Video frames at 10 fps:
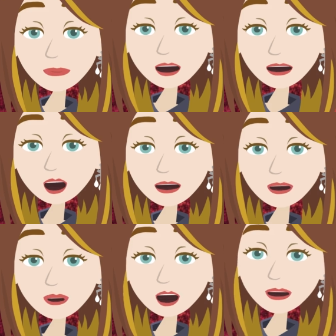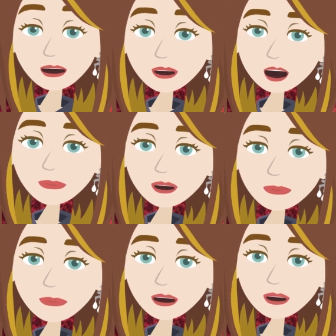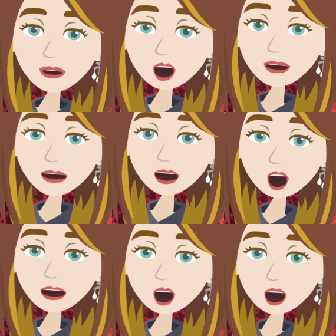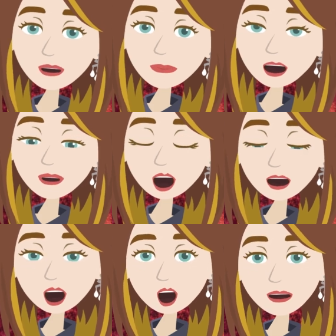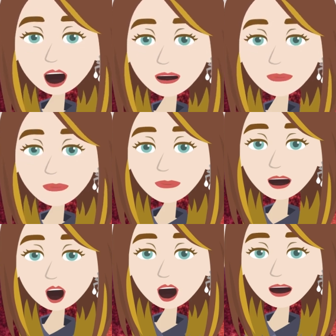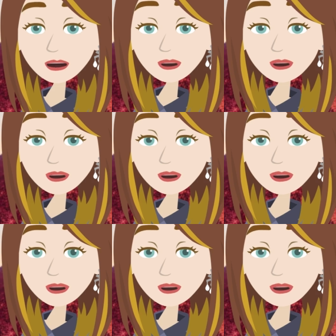I'm going to live in beautiful places. This is what I've got lined up. So if you're all right with that, come on.